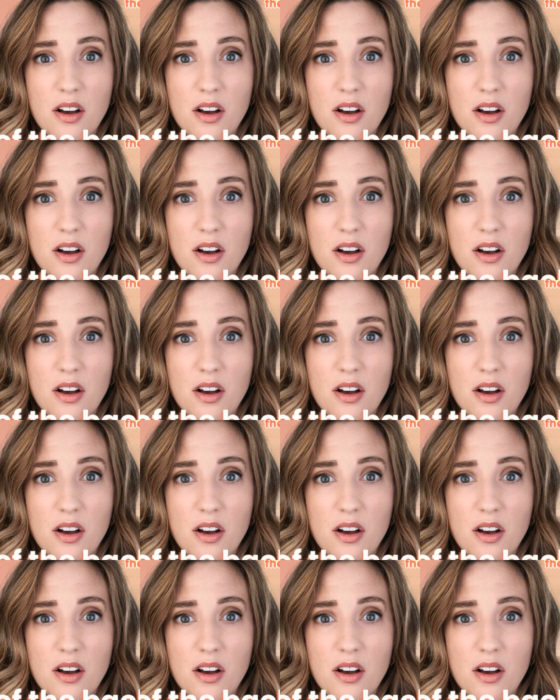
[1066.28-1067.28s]

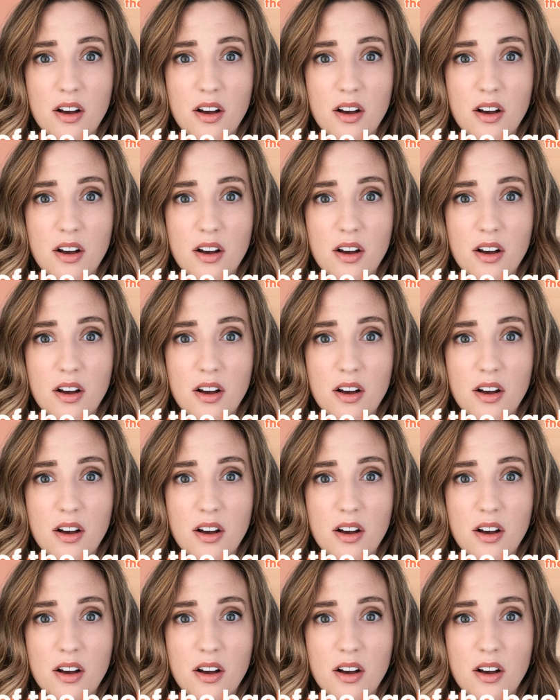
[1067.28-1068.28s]

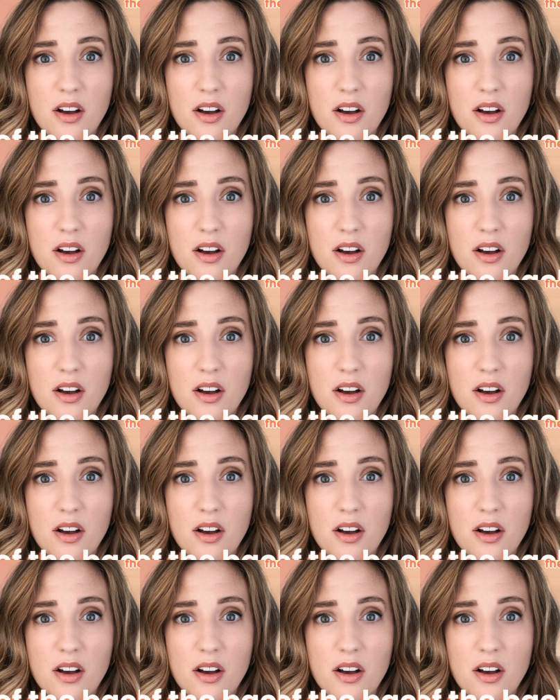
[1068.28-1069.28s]

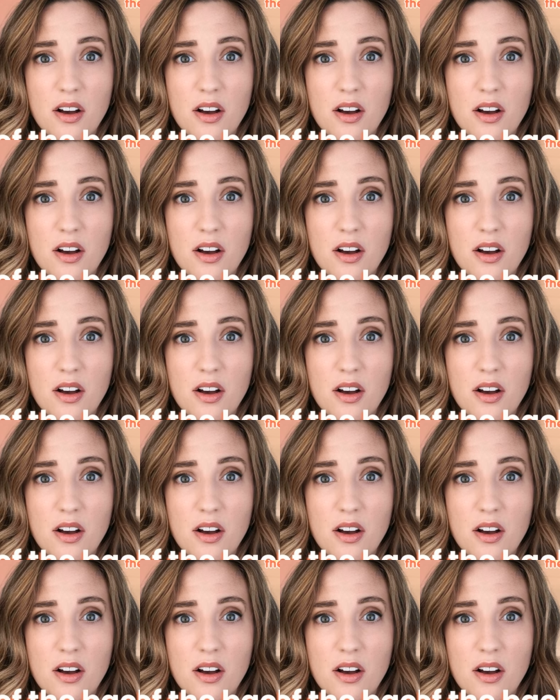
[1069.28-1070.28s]

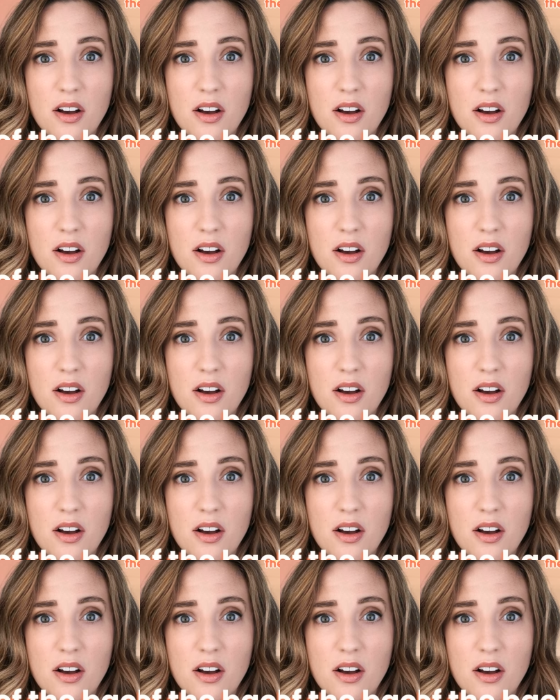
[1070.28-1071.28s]

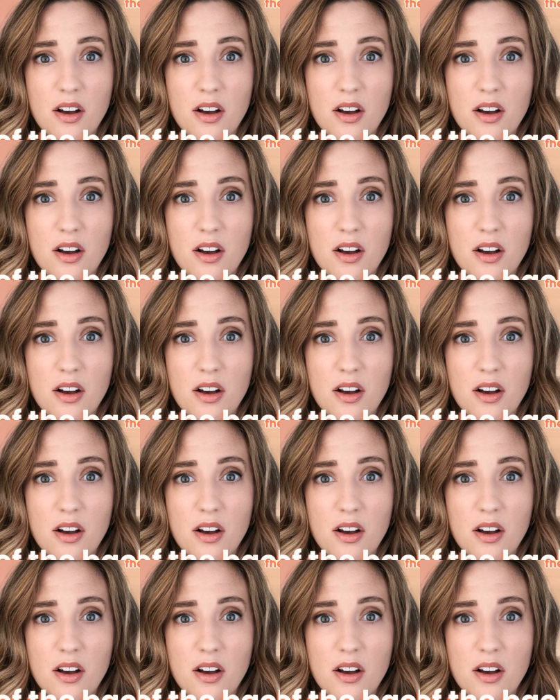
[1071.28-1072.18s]
The face doesn't move, so there is nothing to read.